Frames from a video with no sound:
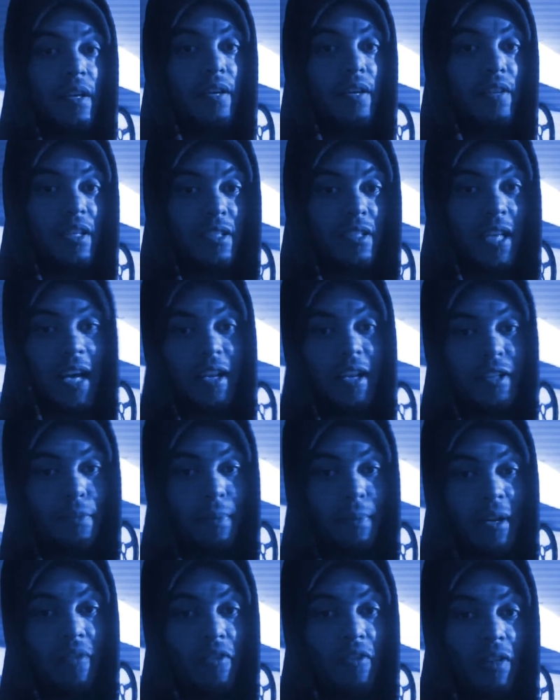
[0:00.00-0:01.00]
this head has
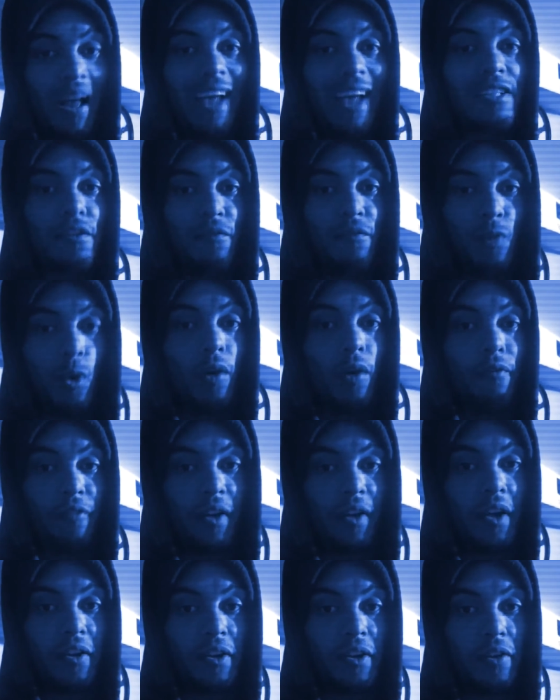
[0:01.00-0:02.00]
been on the last 4
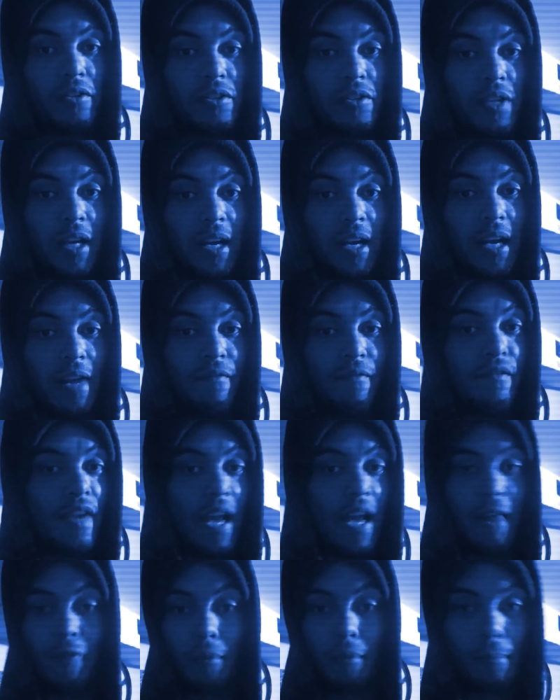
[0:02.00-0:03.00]
failures, and I've
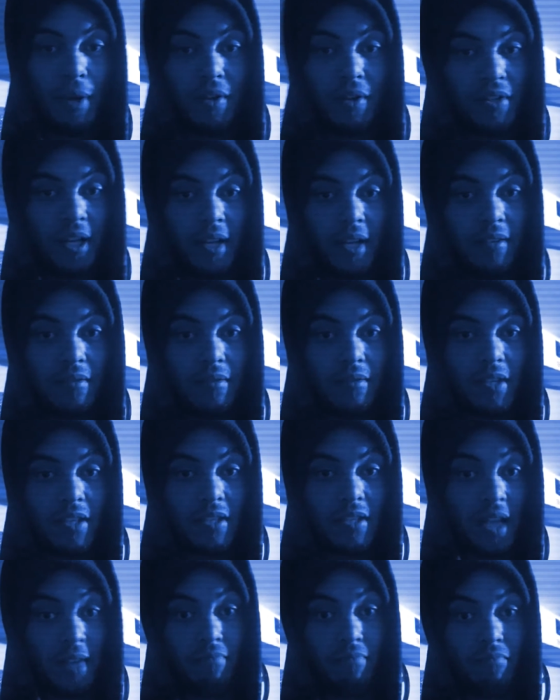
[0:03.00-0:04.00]
never milled it,
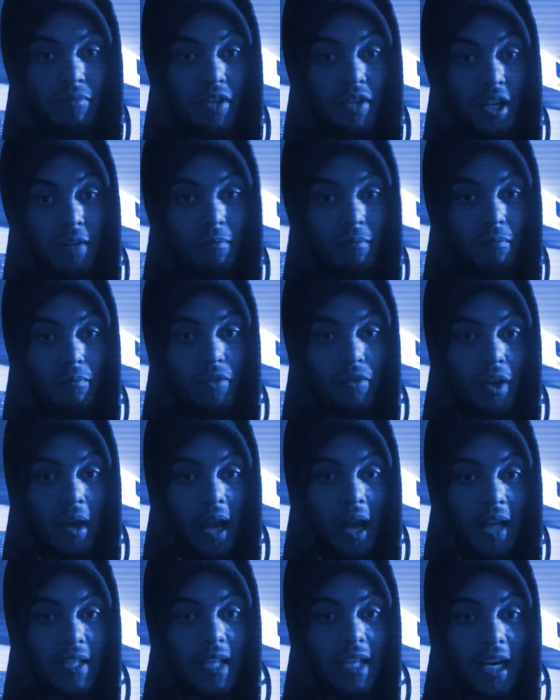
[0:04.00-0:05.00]
because I didn't, the
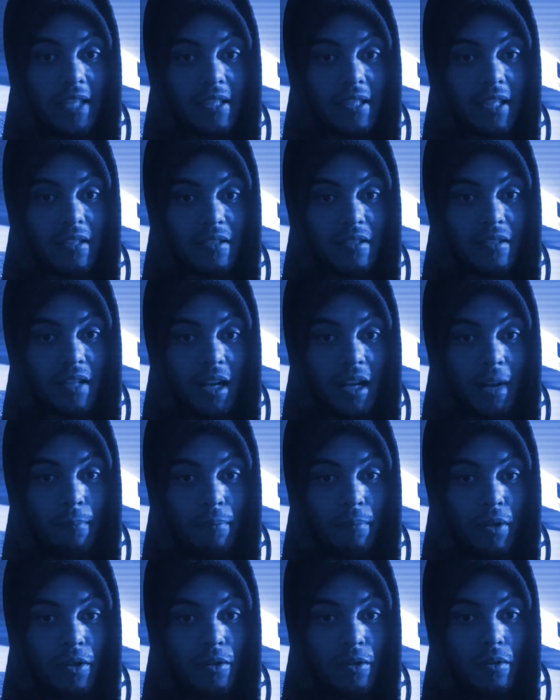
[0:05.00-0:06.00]
head gaskets that I
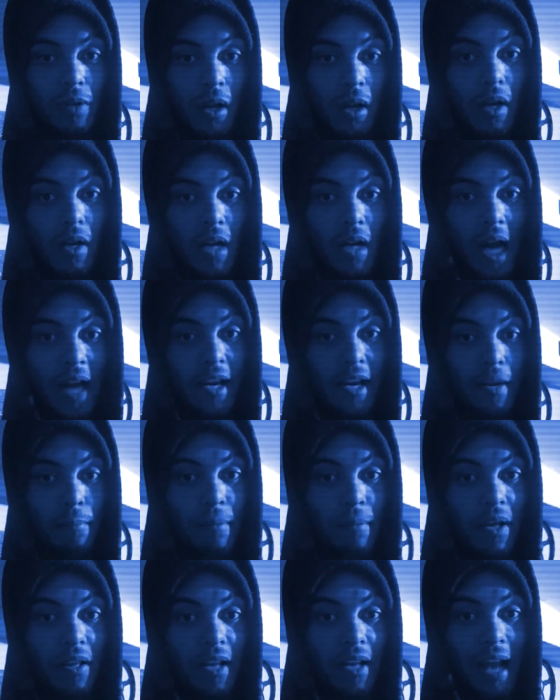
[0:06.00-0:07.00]
blew, I
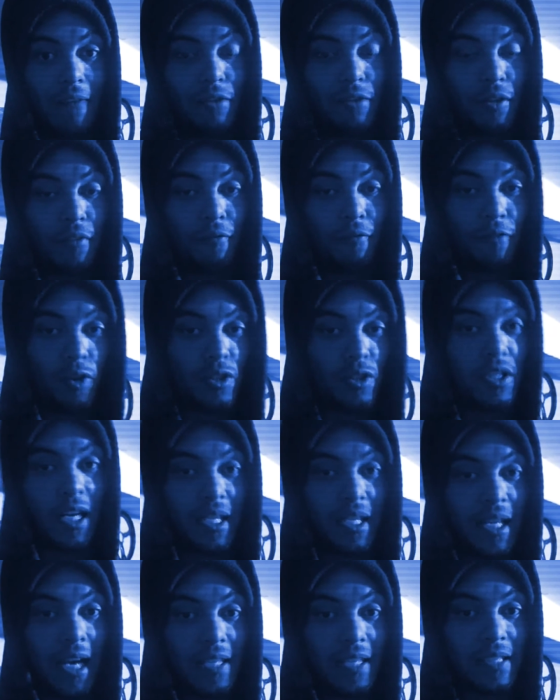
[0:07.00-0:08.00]
didn't mill it after the first
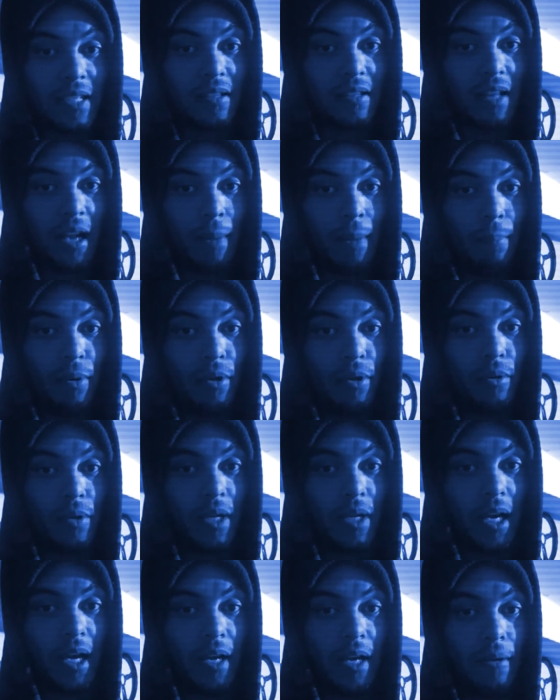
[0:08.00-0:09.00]
head gasket that I blew,
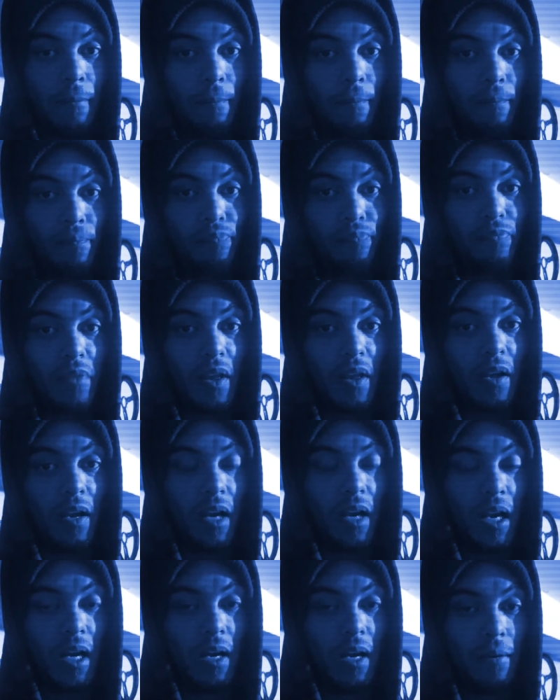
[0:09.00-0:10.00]
okay?
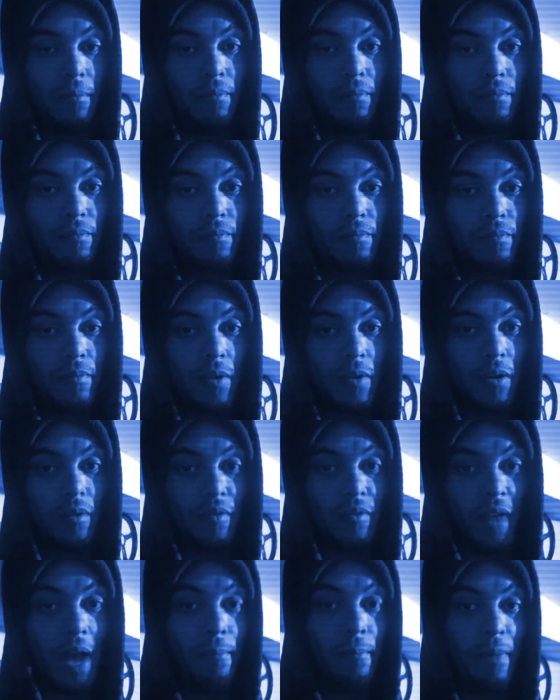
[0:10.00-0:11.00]

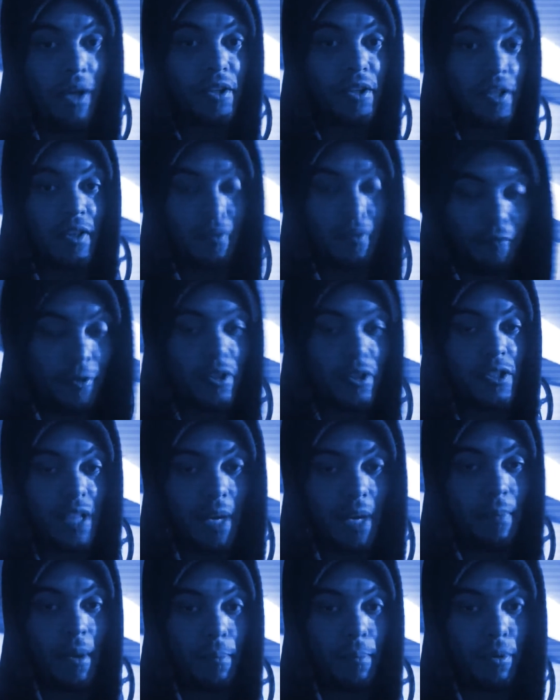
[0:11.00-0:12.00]
Or I milled it the first
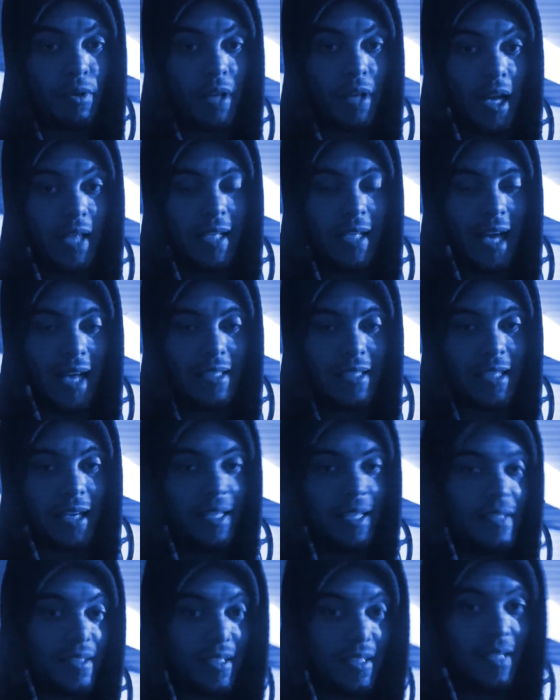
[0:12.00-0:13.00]
time I blew the head
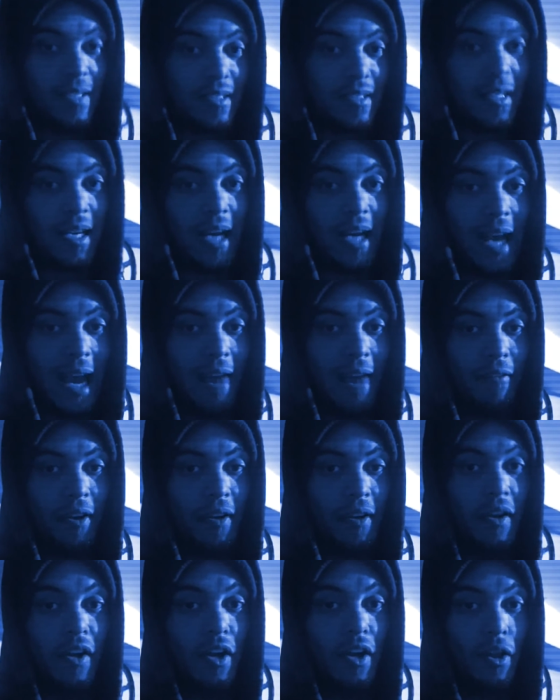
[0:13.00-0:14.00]
gasket, and since then I
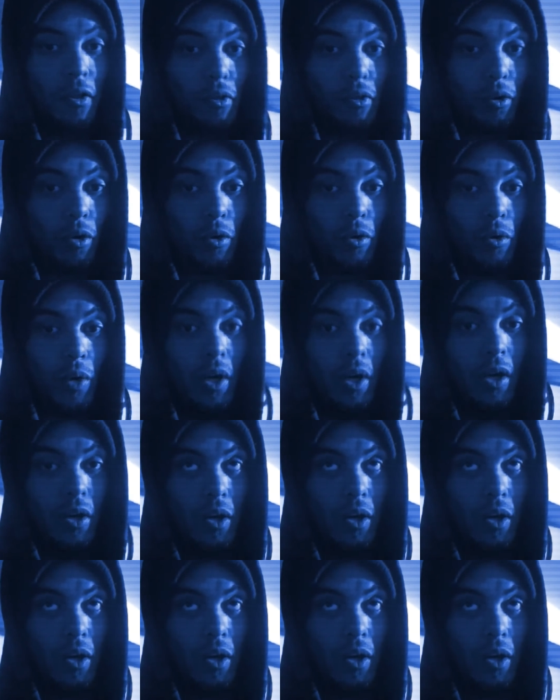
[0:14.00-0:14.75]
haven't. Through